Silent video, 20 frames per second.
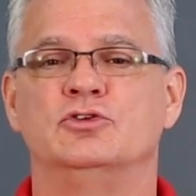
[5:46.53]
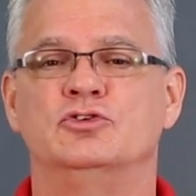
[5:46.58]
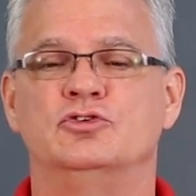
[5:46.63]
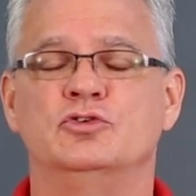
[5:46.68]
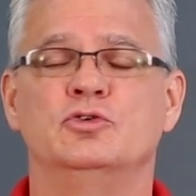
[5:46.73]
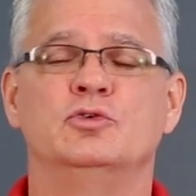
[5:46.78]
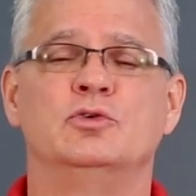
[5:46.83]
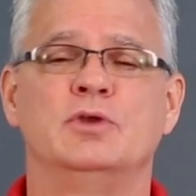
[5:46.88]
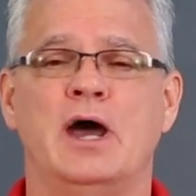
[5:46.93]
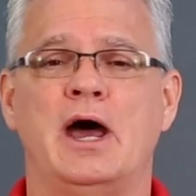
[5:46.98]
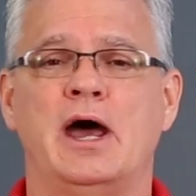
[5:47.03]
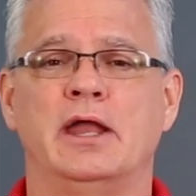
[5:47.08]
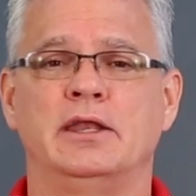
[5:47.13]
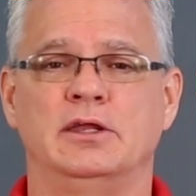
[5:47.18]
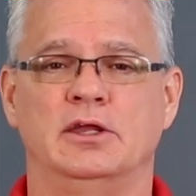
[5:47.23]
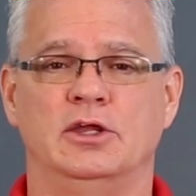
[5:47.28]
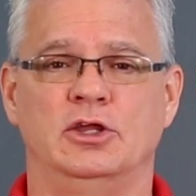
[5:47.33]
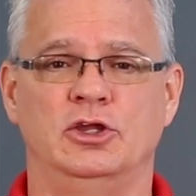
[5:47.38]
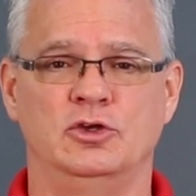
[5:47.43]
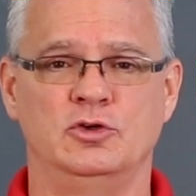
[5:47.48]
Do
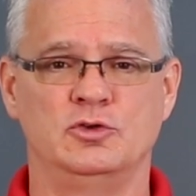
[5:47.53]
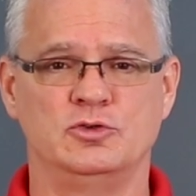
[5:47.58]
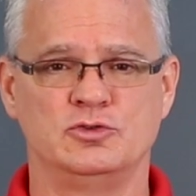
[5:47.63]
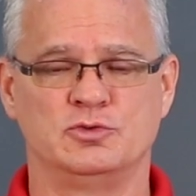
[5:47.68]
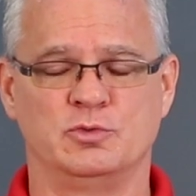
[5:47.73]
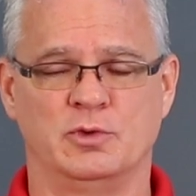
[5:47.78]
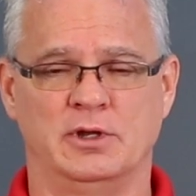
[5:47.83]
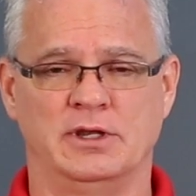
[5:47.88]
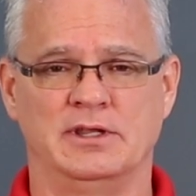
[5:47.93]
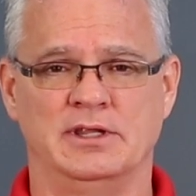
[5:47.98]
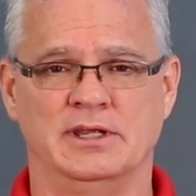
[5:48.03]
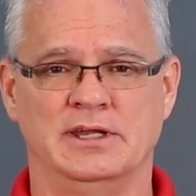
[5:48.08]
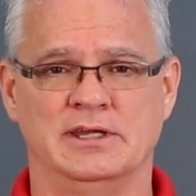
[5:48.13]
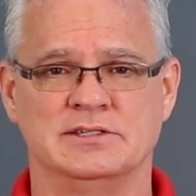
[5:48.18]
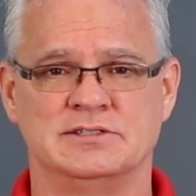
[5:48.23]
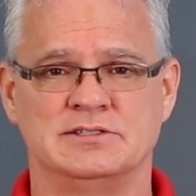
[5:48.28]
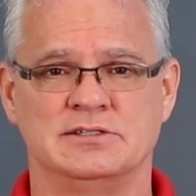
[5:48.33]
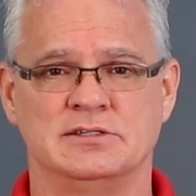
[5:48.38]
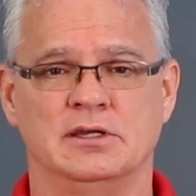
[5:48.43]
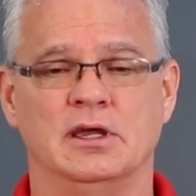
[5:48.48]
not use one of
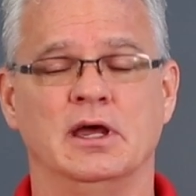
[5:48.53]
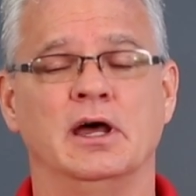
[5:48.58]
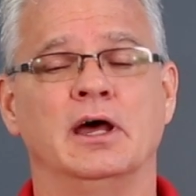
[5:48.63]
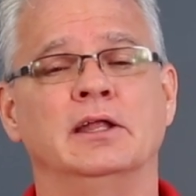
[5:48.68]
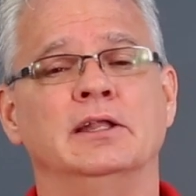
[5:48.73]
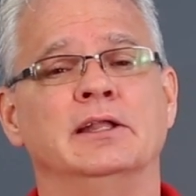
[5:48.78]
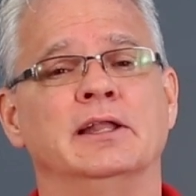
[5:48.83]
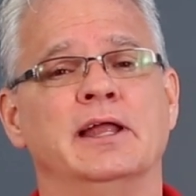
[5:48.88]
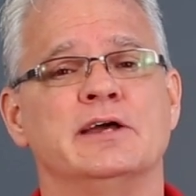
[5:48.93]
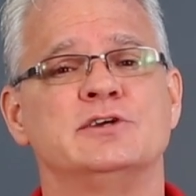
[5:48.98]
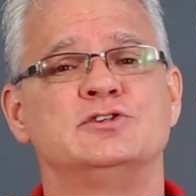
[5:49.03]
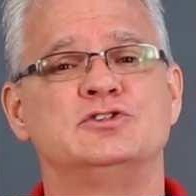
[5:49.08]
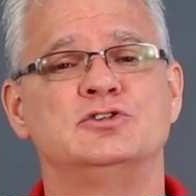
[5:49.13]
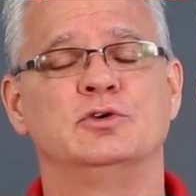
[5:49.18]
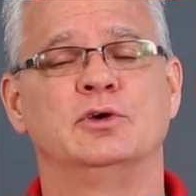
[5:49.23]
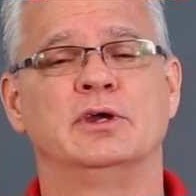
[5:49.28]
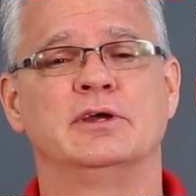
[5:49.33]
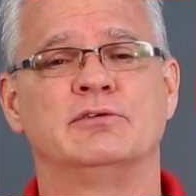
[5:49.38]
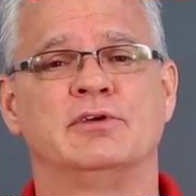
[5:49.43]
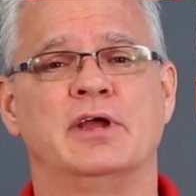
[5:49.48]
these unless
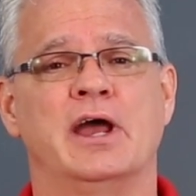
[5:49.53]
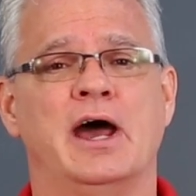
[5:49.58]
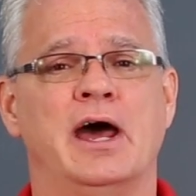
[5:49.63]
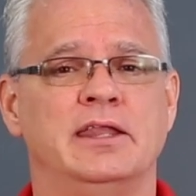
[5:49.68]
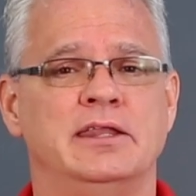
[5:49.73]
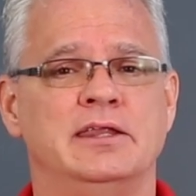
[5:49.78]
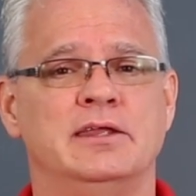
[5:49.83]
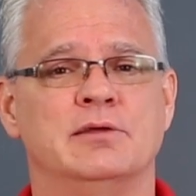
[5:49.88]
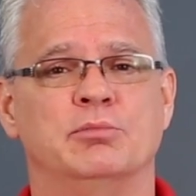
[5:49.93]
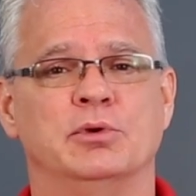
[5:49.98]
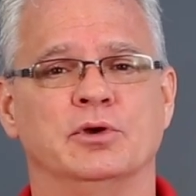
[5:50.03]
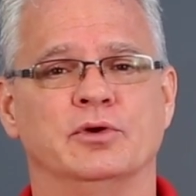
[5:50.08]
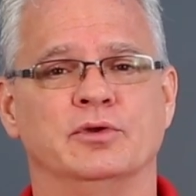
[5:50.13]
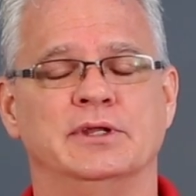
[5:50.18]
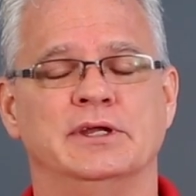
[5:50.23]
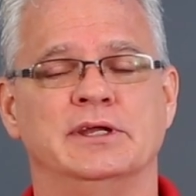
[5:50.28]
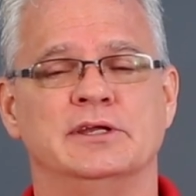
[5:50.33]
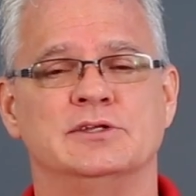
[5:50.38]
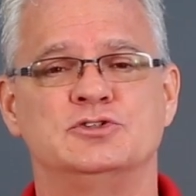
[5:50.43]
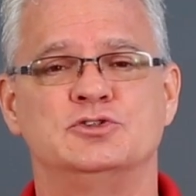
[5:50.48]
you have got the
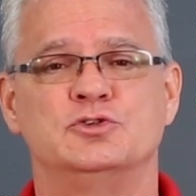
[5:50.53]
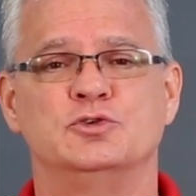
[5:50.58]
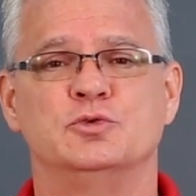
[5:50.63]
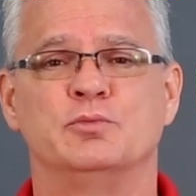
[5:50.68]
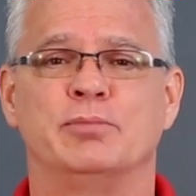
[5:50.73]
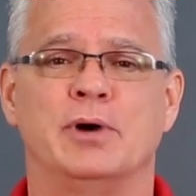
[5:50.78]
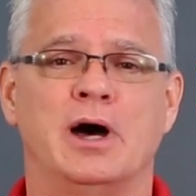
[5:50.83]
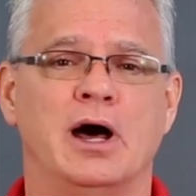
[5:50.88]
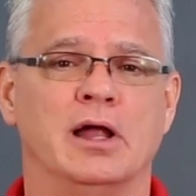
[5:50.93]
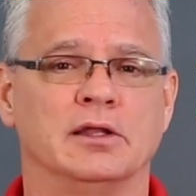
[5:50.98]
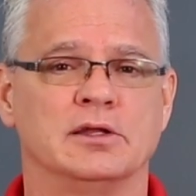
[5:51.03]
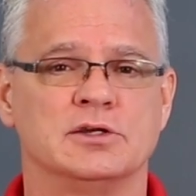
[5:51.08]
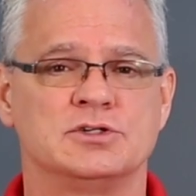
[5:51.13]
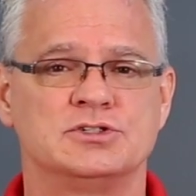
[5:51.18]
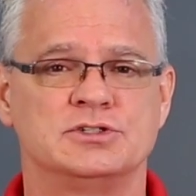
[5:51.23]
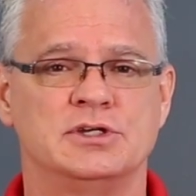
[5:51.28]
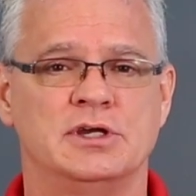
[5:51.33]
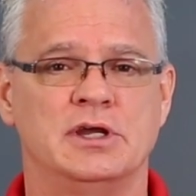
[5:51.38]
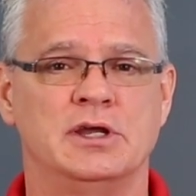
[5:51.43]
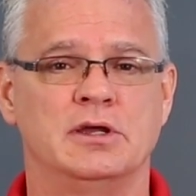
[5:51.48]
ability to
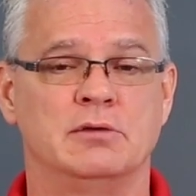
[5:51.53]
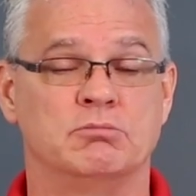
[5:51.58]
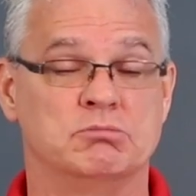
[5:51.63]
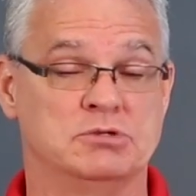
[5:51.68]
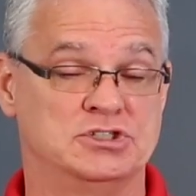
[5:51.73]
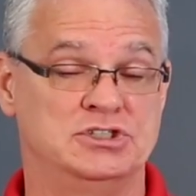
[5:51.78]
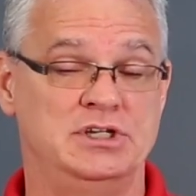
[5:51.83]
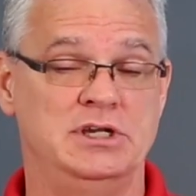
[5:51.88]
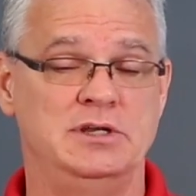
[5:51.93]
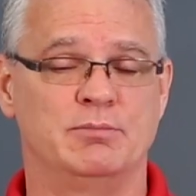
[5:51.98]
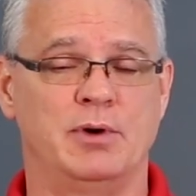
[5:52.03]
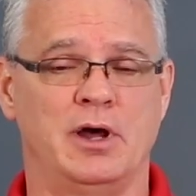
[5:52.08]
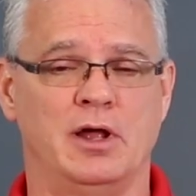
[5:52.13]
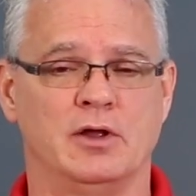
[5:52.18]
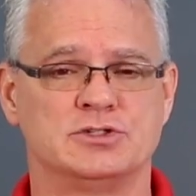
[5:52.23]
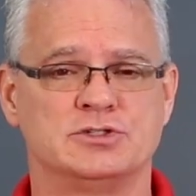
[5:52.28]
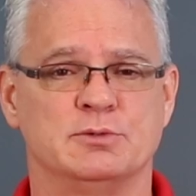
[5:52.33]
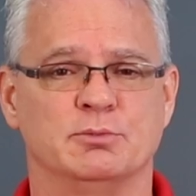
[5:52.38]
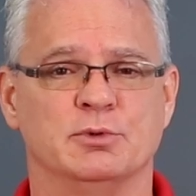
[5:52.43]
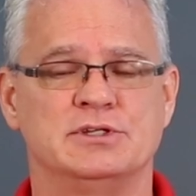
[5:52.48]
polish, machine
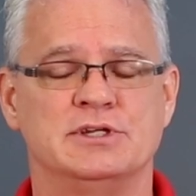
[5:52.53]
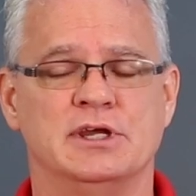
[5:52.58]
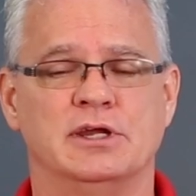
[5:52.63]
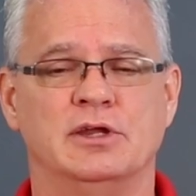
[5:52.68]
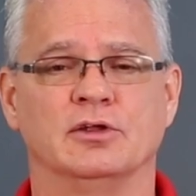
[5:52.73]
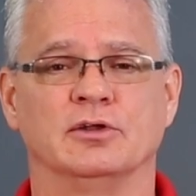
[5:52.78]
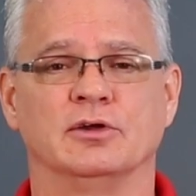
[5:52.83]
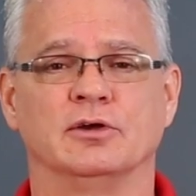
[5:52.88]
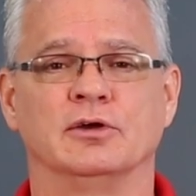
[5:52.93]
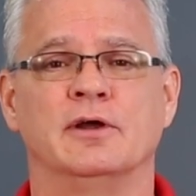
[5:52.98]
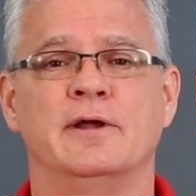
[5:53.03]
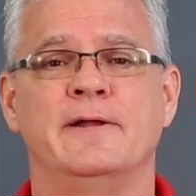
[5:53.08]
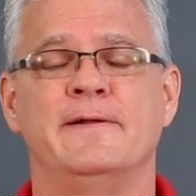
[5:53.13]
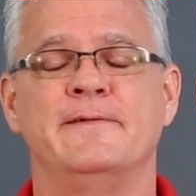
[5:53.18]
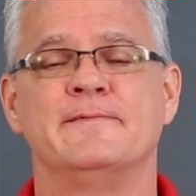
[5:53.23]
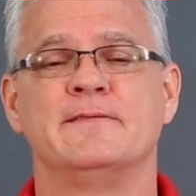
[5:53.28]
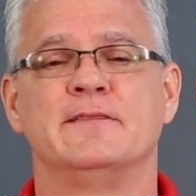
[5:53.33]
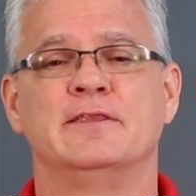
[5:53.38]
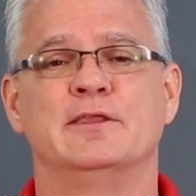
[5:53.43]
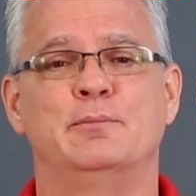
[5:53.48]
polish in particular,
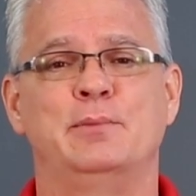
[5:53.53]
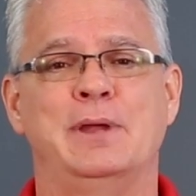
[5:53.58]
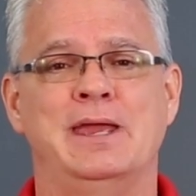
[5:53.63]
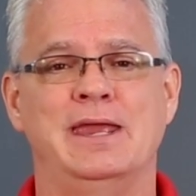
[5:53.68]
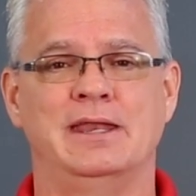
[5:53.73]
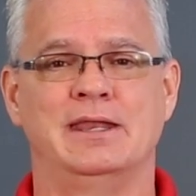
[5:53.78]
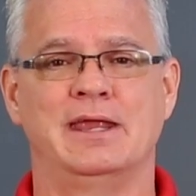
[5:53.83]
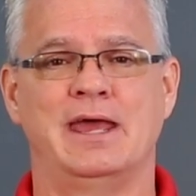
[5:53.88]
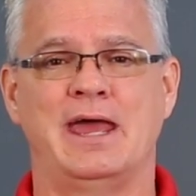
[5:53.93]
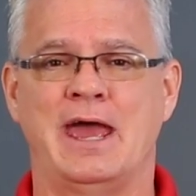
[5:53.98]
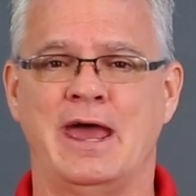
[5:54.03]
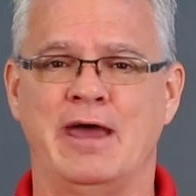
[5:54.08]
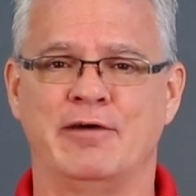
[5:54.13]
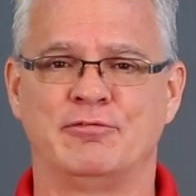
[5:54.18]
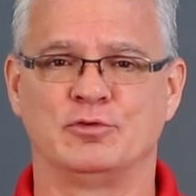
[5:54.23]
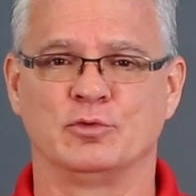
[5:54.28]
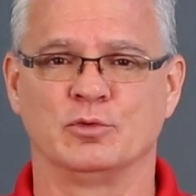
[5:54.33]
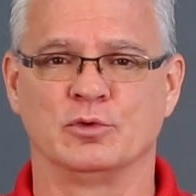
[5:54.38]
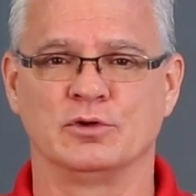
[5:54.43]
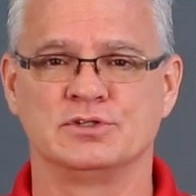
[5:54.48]
the paint
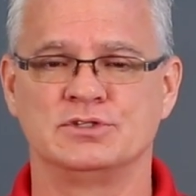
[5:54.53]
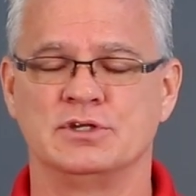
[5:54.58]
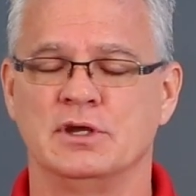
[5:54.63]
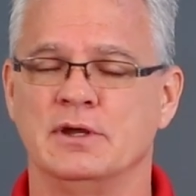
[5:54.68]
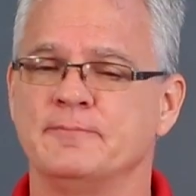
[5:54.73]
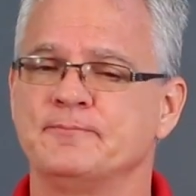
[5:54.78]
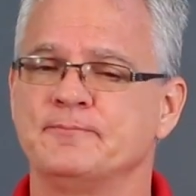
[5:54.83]
afterwards.